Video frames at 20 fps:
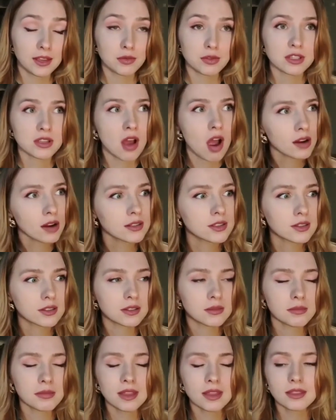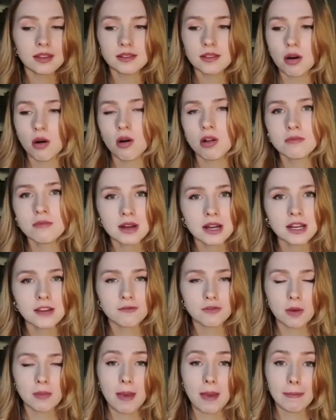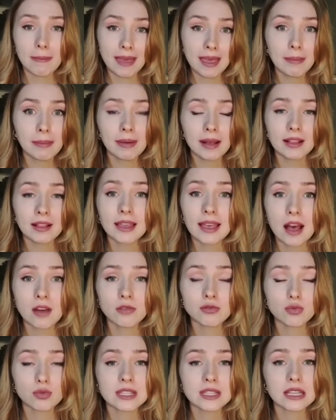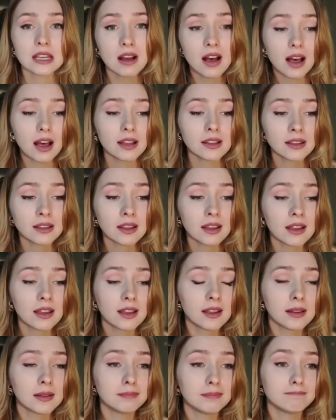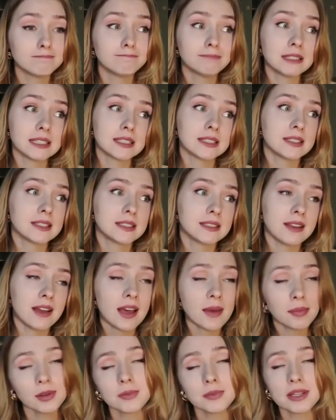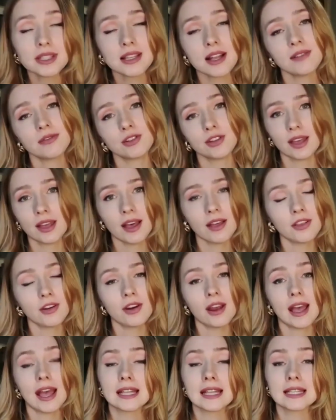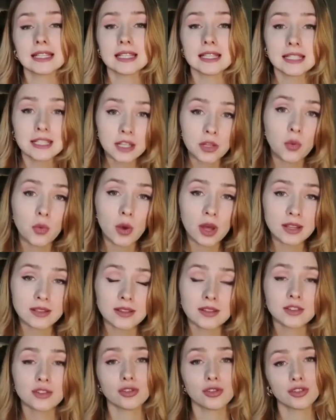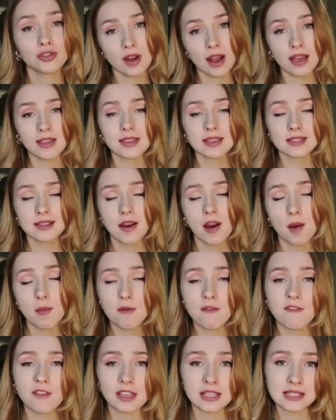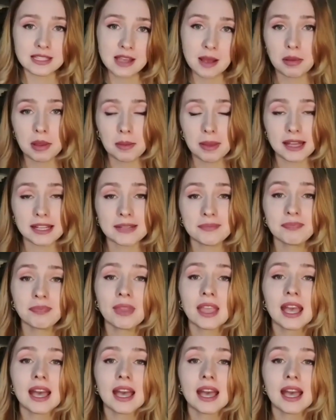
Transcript: It was hard to admit that all money from my PayPal account was gone, but I put myself together and still wanted to try this CarboFix supplement.